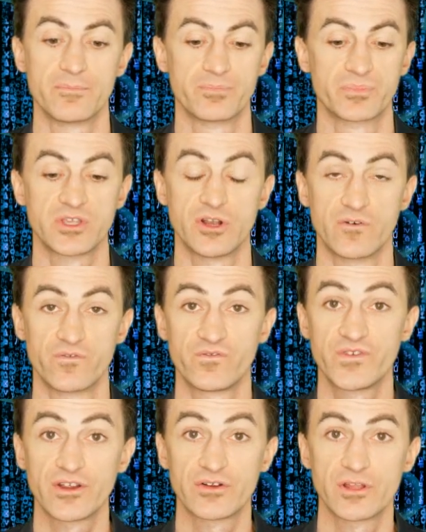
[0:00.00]

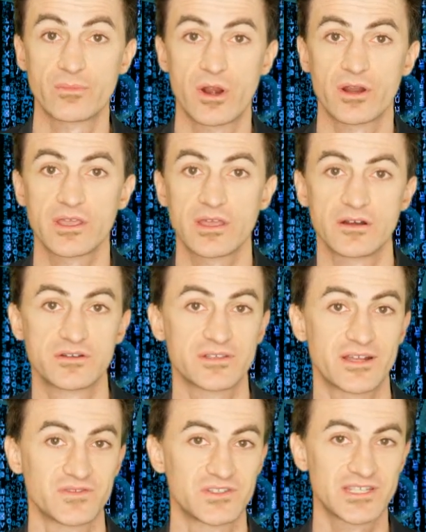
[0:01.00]
fear in the market, and there's a lot of
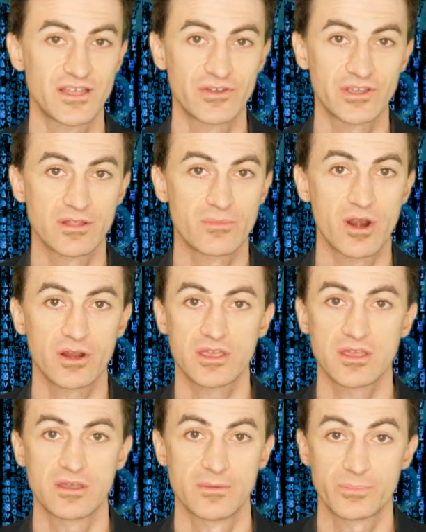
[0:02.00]
selling in the
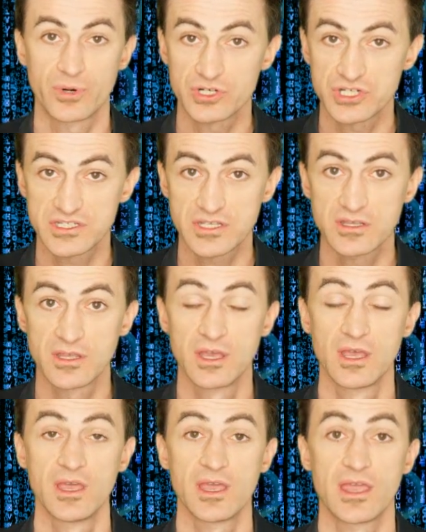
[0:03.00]
market, purchasing,
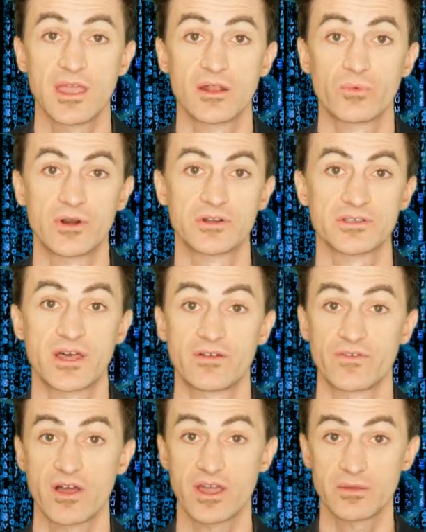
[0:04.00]
and when there's a lot of
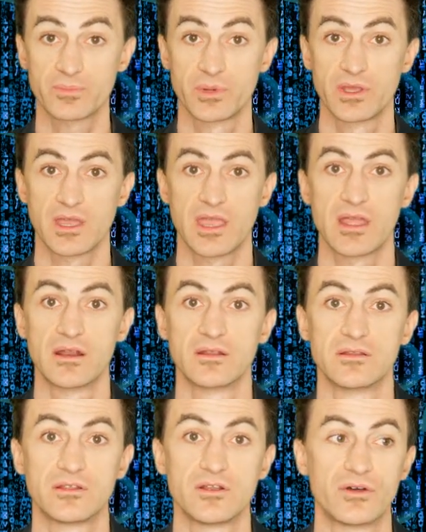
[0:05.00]
hype, and
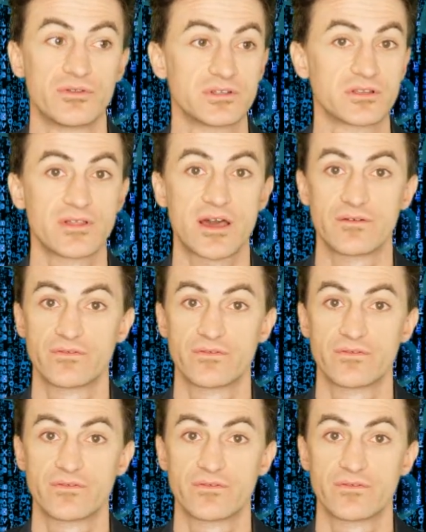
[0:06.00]
there's a lot of